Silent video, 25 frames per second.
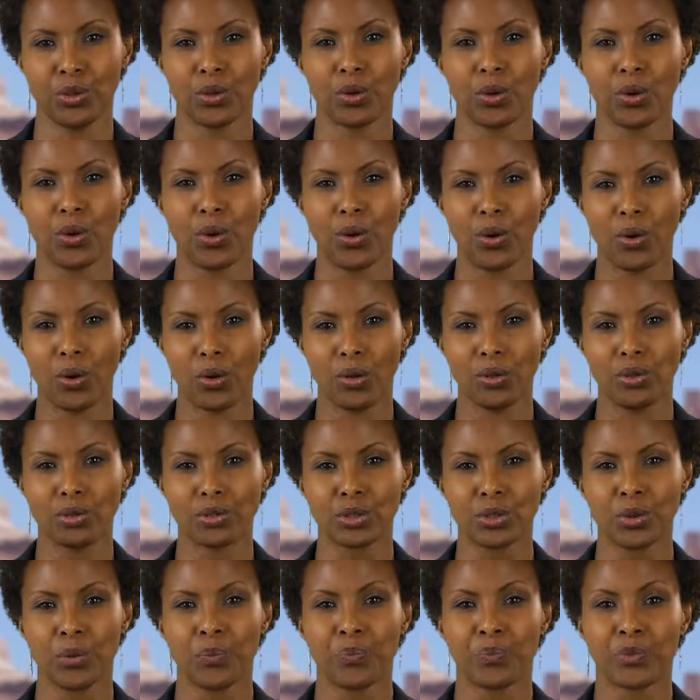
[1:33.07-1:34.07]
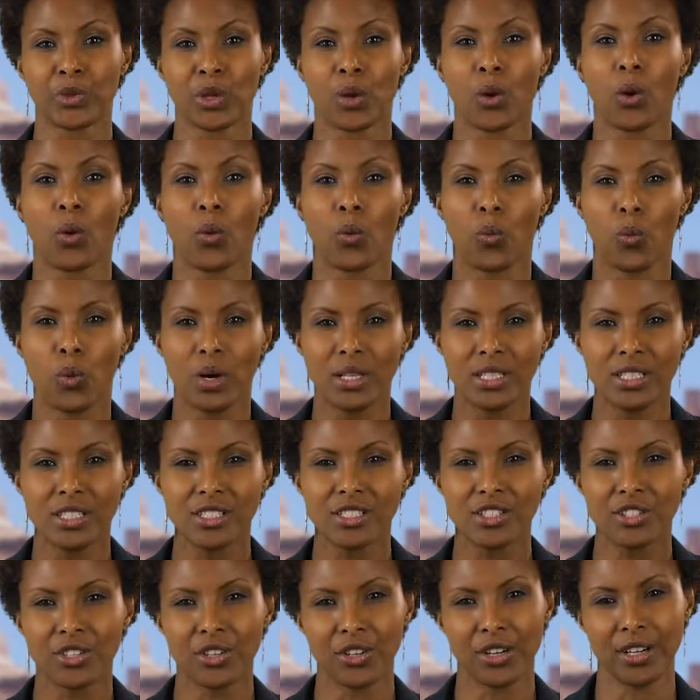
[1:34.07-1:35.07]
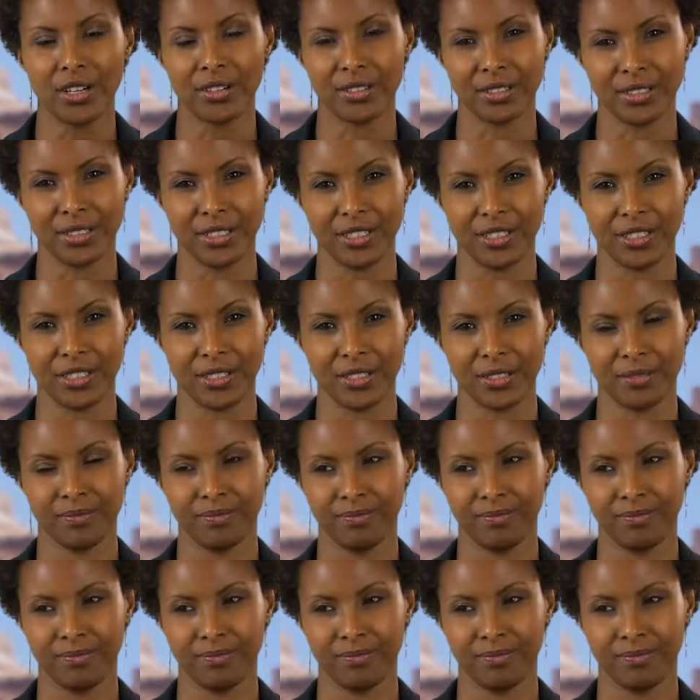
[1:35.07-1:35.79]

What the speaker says: called What is Your Heritage?